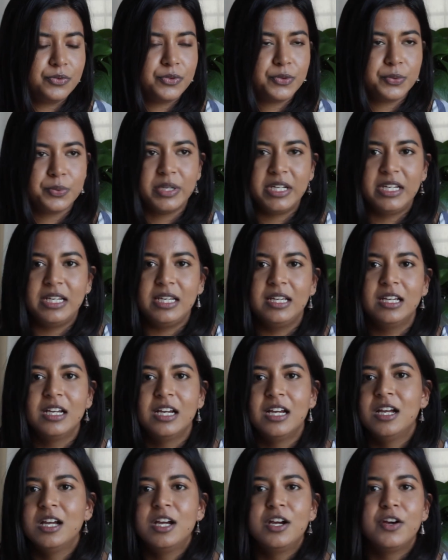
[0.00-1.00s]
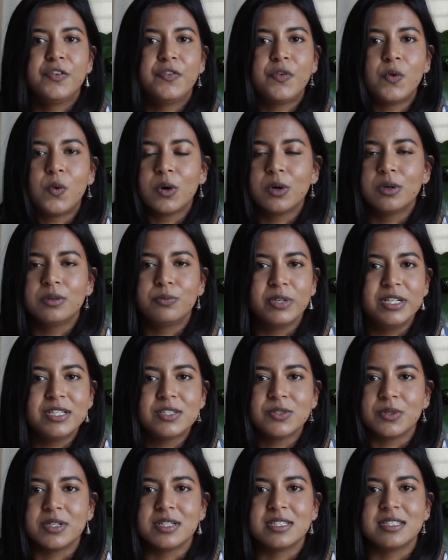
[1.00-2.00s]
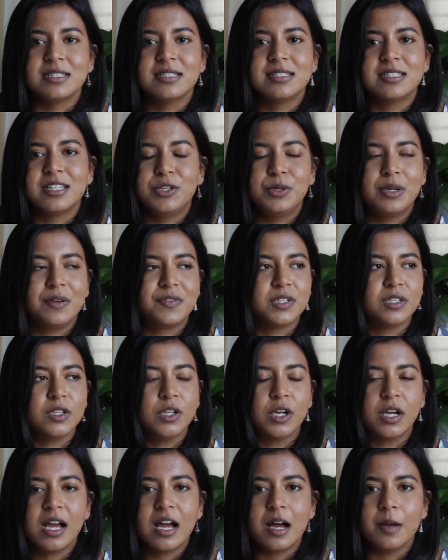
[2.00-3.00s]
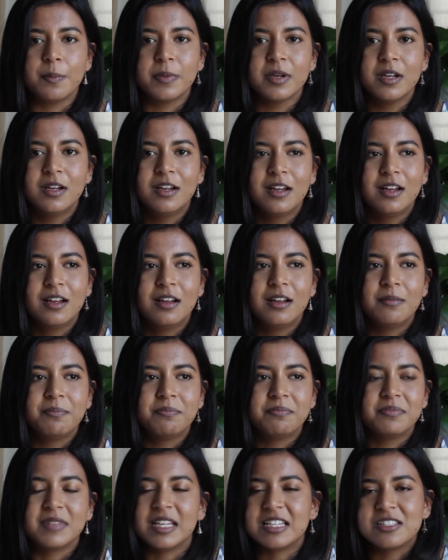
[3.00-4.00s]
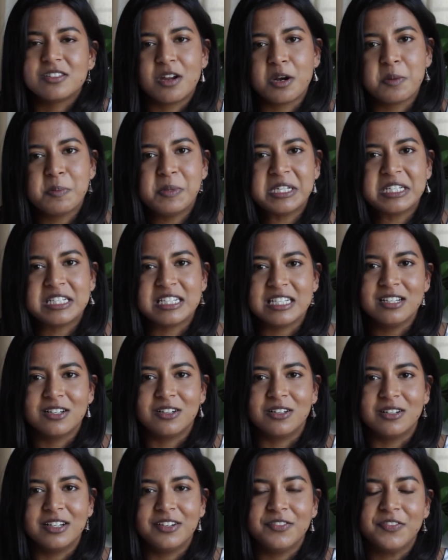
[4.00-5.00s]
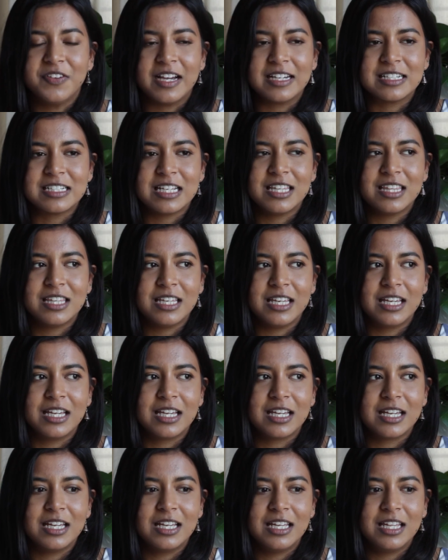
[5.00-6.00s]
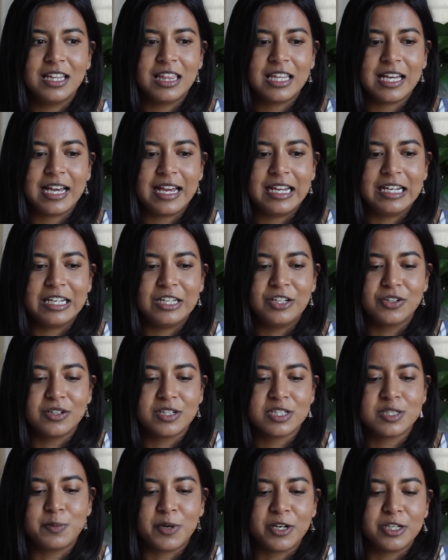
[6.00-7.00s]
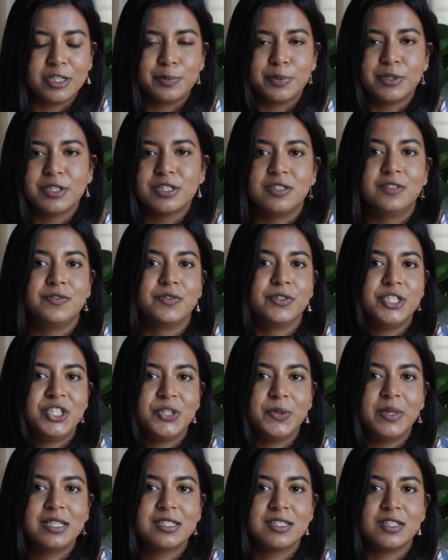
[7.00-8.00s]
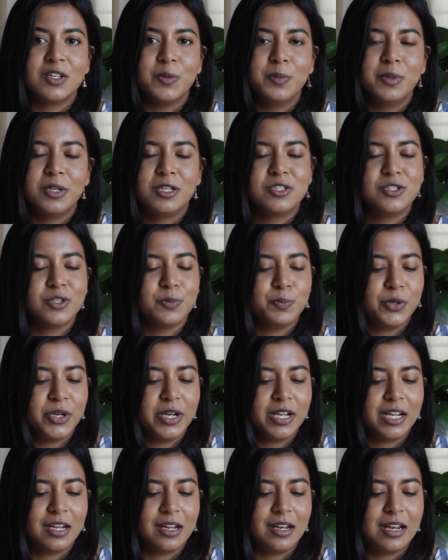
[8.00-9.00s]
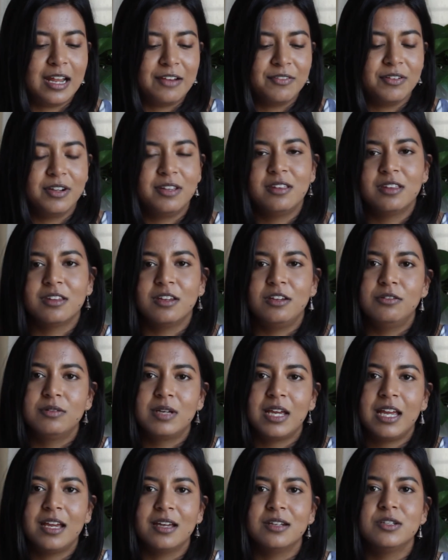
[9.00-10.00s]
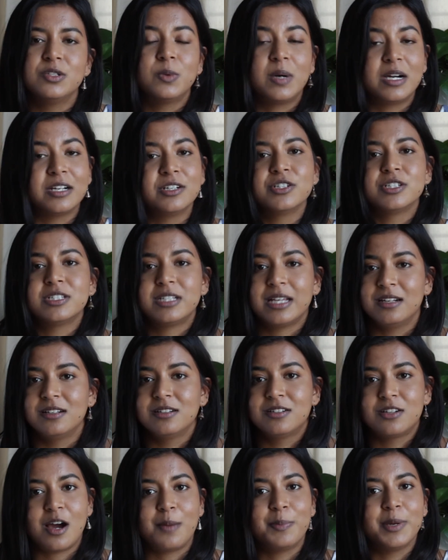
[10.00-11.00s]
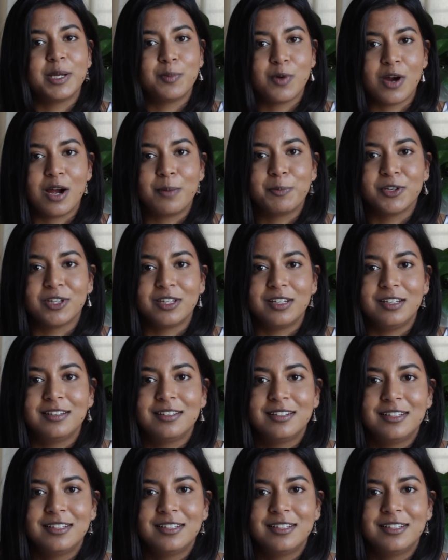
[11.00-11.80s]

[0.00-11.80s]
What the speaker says: 3, 4 resources that you have to look up, that's not a big deal. In fact, I think that you're a smarter person for doing so because you're putting in everything that you can to understand a topic properly.